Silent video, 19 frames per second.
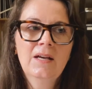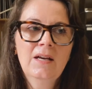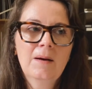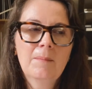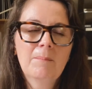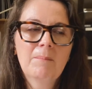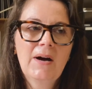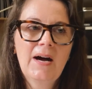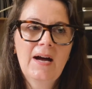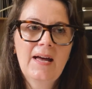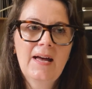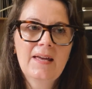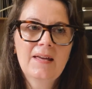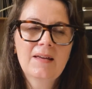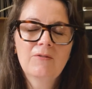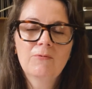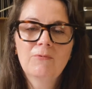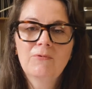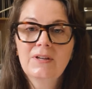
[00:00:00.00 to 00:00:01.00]

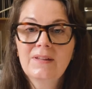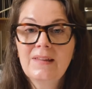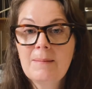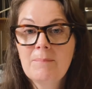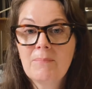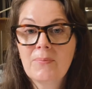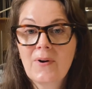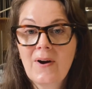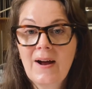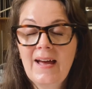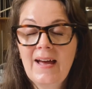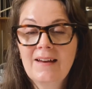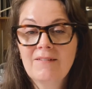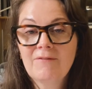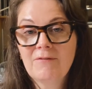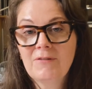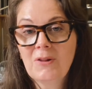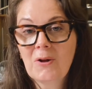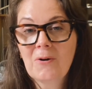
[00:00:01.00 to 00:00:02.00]
my really bright
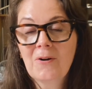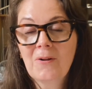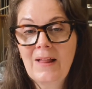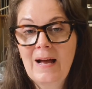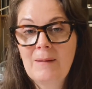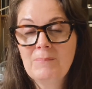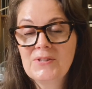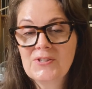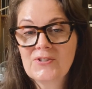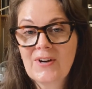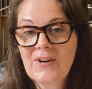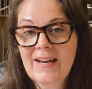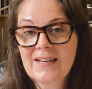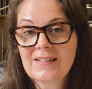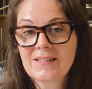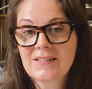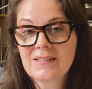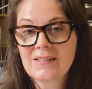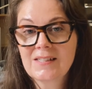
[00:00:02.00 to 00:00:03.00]
floral
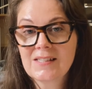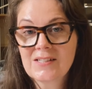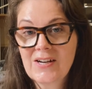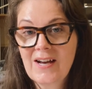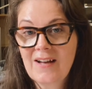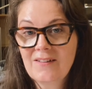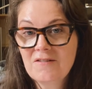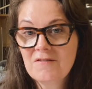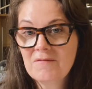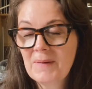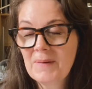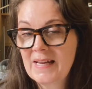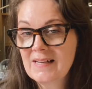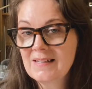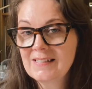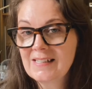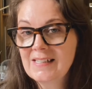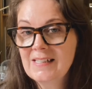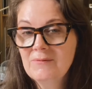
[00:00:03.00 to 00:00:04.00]
abstract style of
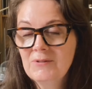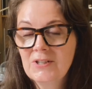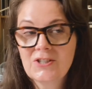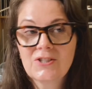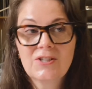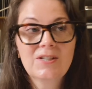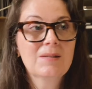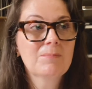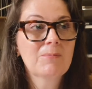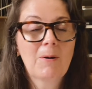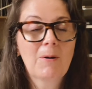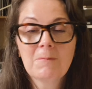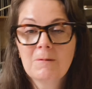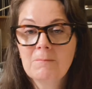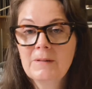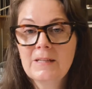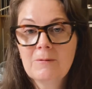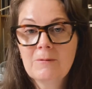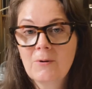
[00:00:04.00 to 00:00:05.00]
painting, which is
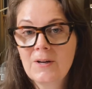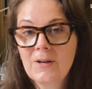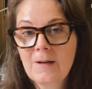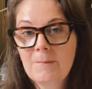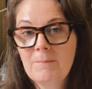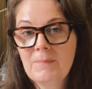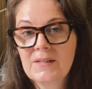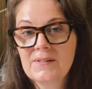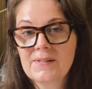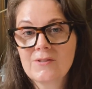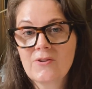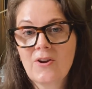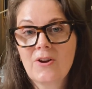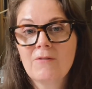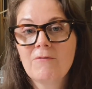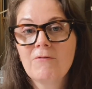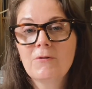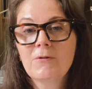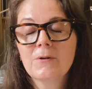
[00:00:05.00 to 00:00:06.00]
probably what I'm best
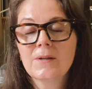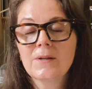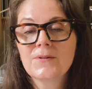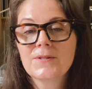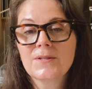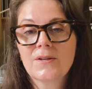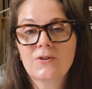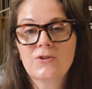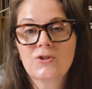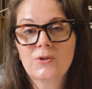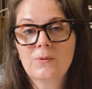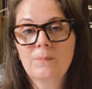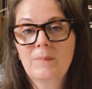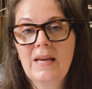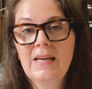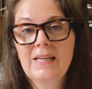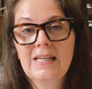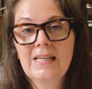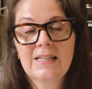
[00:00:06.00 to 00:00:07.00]
known for on social
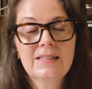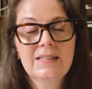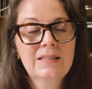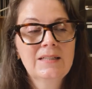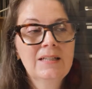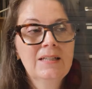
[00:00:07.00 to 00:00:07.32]
media.